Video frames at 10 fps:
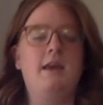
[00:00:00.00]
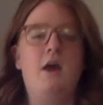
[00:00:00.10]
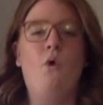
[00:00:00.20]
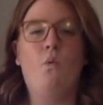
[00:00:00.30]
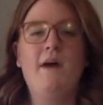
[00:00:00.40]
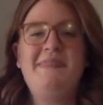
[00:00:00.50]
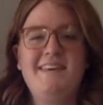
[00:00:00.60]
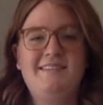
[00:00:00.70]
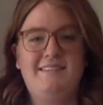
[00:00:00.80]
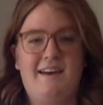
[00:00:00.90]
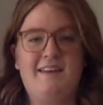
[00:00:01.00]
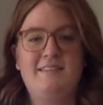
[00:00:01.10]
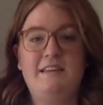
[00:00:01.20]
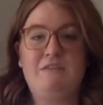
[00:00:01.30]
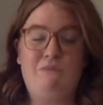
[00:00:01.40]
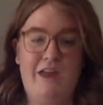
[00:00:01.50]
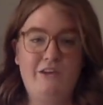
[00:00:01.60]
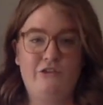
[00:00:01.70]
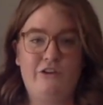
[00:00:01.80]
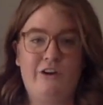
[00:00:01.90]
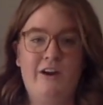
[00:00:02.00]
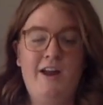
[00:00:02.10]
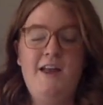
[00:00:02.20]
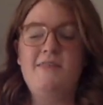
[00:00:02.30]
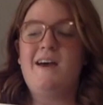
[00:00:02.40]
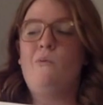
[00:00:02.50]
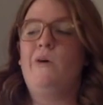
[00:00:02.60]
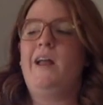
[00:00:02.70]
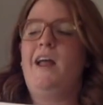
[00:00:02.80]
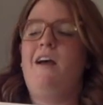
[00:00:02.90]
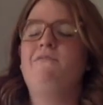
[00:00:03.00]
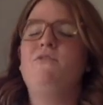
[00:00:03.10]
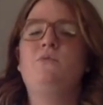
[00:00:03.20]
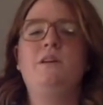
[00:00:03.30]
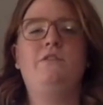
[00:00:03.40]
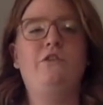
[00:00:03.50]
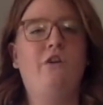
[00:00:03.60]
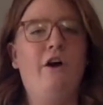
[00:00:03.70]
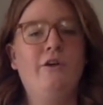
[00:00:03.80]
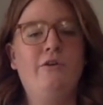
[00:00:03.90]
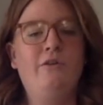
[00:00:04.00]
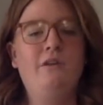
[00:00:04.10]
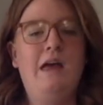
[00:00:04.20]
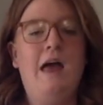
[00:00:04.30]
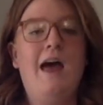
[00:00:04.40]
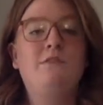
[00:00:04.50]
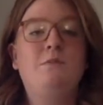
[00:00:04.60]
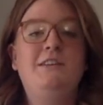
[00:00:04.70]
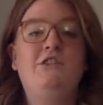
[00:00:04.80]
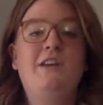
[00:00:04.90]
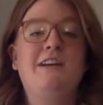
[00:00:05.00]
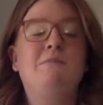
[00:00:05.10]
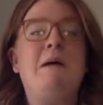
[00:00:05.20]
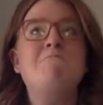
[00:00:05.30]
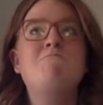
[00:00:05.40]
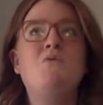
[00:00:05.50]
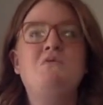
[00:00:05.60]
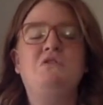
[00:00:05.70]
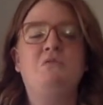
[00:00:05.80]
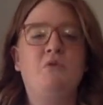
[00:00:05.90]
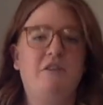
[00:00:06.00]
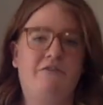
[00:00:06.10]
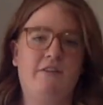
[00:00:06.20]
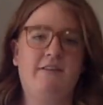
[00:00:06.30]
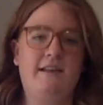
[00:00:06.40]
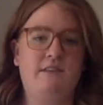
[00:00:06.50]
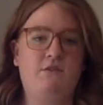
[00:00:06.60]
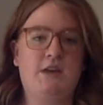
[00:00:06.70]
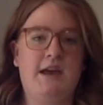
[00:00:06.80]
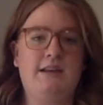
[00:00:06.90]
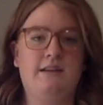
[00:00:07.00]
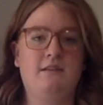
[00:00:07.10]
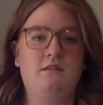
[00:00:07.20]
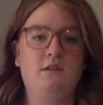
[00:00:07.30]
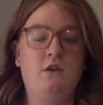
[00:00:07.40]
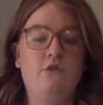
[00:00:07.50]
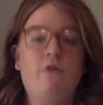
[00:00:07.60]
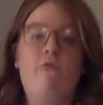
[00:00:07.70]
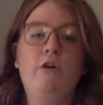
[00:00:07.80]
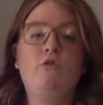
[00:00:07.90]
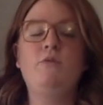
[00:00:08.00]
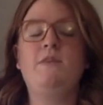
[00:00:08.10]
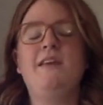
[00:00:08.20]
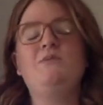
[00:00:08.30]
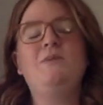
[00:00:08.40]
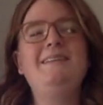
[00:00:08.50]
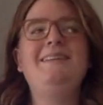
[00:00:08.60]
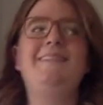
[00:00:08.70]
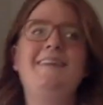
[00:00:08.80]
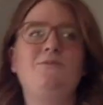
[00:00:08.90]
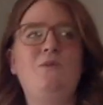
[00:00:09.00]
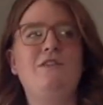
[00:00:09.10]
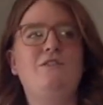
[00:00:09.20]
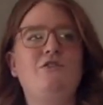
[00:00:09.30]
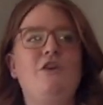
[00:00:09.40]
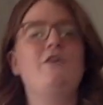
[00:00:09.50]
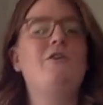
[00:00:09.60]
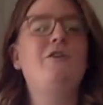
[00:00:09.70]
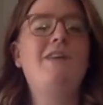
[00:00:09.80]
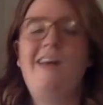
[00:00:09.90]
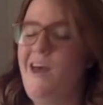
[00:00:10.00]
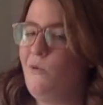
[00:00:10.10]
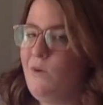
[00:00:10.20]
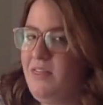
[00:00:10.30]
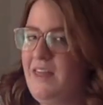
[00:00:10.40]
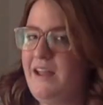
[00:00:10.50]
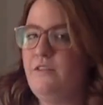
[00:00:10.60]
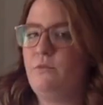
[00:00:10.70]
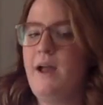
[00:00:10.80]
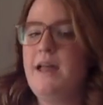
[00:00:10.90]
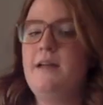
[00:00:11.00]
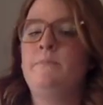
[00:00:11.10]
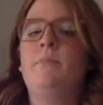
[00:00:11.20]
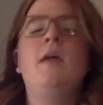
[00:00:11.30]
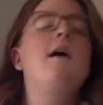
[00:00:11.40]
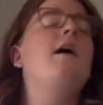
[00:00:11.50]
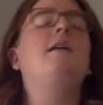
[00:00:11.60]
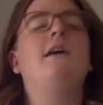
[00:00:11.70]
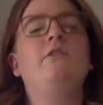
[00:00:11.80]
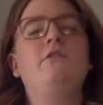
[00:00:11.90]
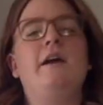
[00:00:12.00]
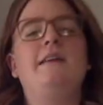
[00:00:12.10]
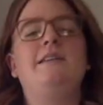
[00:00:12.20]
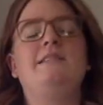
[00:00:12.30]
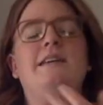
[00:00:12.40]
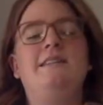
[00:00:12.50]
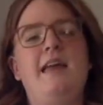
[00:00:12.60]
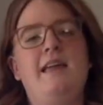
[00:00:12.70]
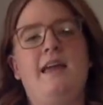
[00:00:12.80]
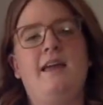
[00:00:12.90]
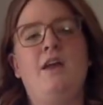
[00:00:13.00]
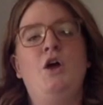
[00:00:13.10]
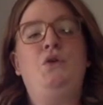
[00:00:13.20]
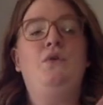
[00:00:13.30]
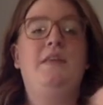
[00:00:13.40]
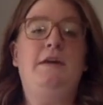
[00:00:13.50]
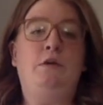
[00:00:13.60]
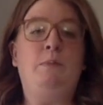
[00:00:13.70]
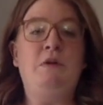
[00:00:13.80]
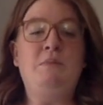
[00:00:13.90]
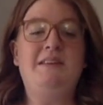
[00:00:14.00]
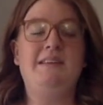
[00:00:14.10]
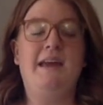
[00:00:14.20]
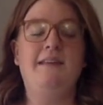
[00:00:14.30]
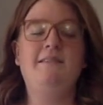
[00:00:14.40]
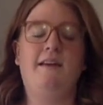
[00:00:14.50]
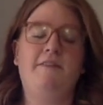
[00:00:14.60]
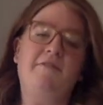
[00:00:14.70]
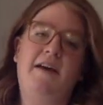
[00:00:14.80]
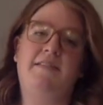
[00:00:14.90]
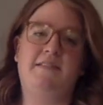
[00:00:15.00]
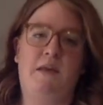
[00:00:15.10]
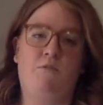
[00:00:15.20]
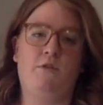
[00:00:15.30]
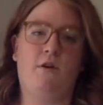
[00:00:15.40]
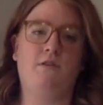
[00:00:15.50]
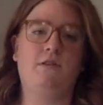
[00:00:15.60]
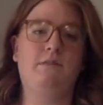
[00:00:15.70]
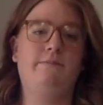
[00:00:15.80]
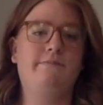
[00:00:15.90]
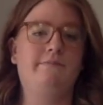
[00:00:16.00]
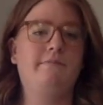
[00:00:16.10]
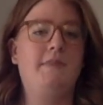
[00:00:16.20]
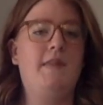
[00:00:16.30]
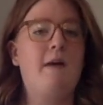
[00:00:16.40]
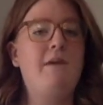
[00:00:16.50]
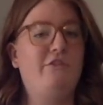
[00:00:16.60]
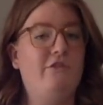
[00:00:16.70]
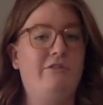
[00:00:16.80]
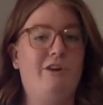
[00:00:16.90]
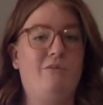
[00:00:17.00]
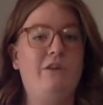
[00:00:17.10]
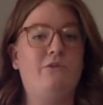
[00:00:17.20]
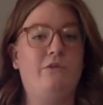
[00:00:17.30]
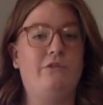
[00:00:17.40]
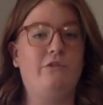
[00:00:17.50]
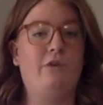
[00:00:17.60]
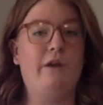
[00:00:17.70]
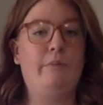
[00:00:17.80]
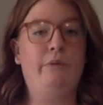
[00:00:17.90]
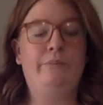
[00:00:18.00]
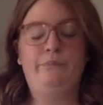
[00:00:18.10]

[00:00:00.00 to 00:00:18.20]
What this does is make sure that whatever research article has been checked by multiple different sets of scientists. So if one group says, we did this research article, we think it's right, another scientist can take it, do the experiment again, and find the same results. That makes sure that our resource is credible.